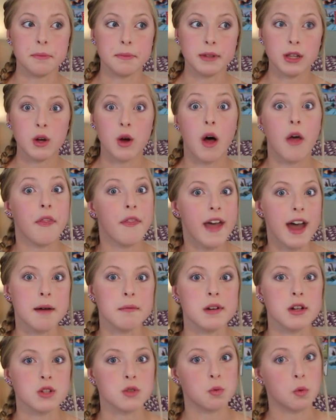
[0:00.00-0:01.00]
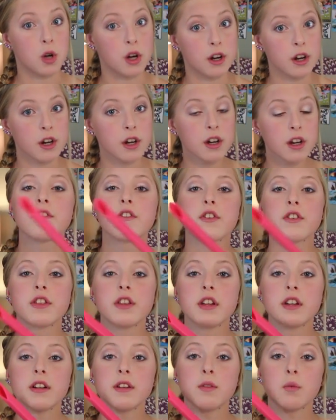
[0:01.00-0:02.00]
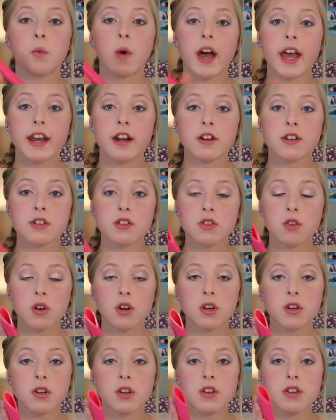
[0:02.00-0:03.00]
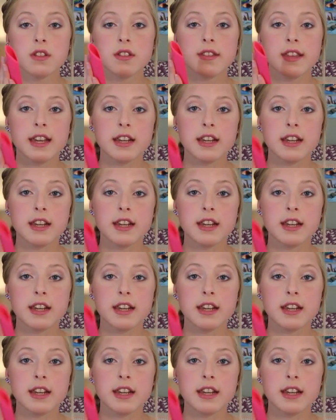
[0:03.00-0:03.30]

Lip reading: to blow out that much water. For the wider snorkels,